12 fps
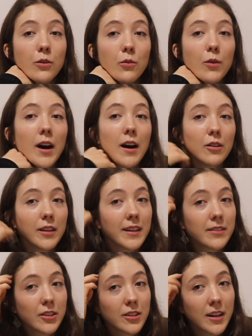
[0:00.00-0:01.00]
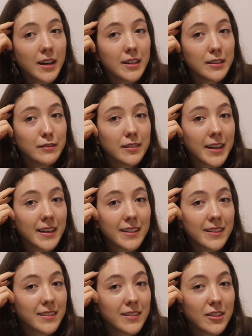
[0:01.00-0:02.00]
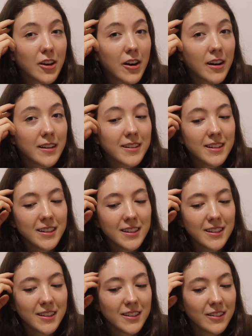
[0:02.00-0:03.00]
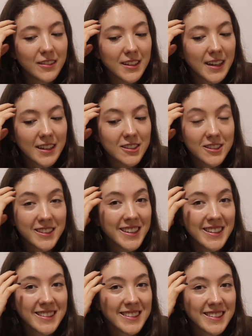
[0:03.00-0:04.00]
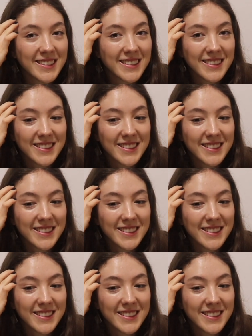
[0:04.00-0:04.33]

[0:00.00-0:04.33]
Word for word: wow, like they're kind of like not the reaction isn't